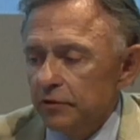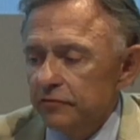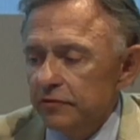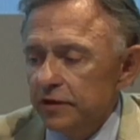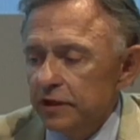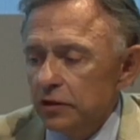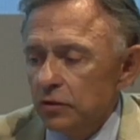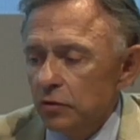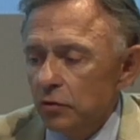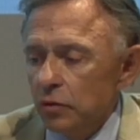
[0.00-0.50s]

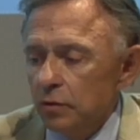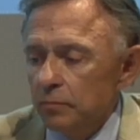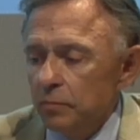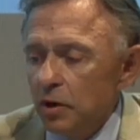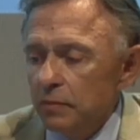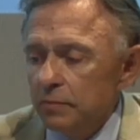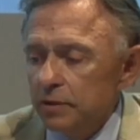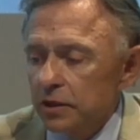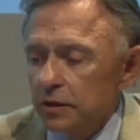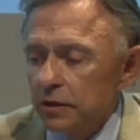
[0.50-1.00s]
video a
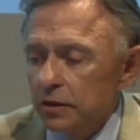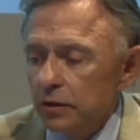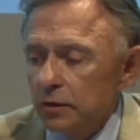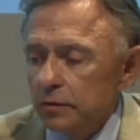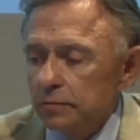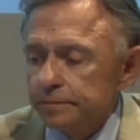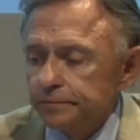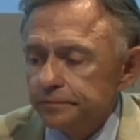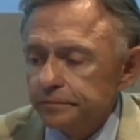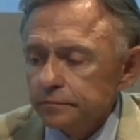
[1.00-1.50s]
moment
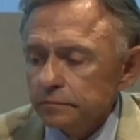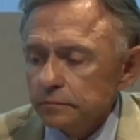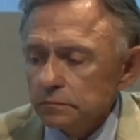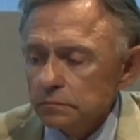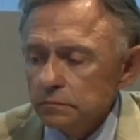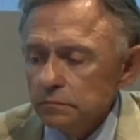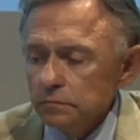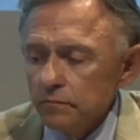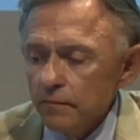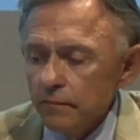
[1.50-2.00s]
ago.
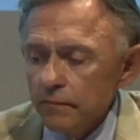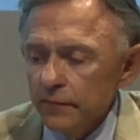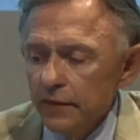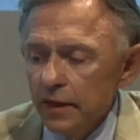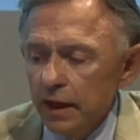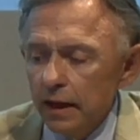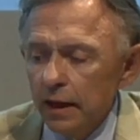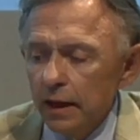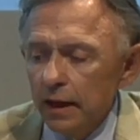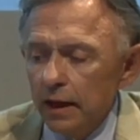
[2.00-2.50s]

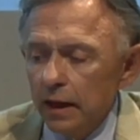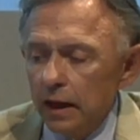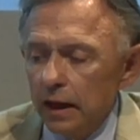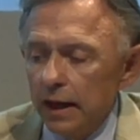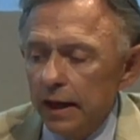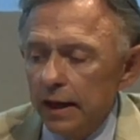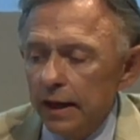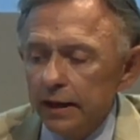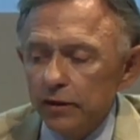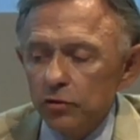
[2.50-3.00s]

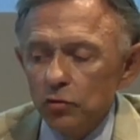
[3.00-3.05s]
Uh,